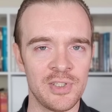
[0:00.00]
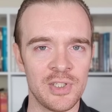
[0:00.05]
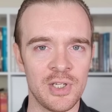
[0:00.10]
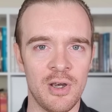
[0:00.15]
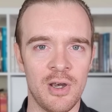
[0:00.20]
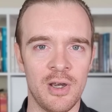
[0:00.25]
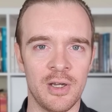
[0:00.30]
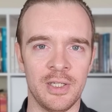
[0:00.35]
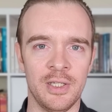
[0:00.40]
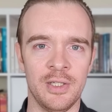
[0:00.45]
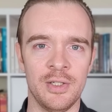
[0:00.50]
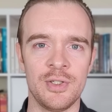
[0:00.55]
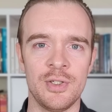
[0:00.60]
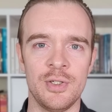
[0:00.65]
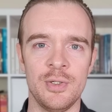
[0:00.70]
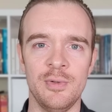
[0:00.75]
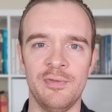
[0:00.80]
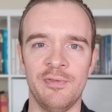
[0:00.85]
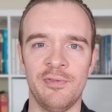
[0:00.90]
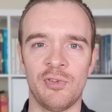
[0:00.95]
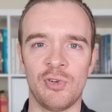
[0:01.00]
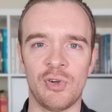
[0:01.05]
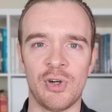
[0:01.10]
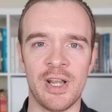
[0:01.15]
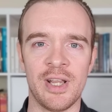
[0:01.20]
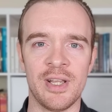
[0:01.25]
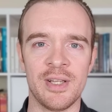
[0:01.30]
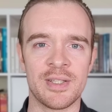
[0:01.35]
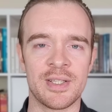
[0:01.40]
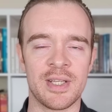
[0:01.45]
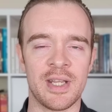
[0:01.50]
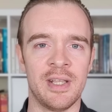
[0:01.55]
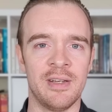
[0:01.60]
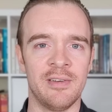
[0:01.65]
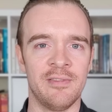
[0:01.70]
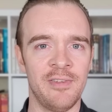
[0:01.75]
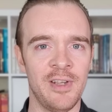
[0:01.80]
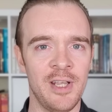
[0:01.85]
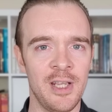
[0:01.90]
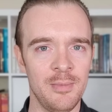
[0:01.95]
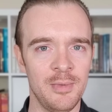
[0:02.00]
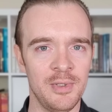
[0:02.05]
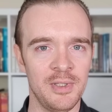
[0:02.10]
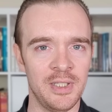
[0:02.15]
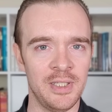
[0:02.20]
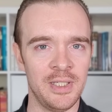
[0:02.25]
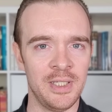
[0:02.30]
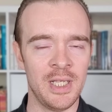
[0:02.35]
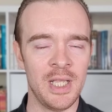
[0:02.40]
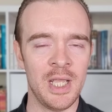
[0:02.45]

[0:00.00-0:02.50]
talking to friends and family,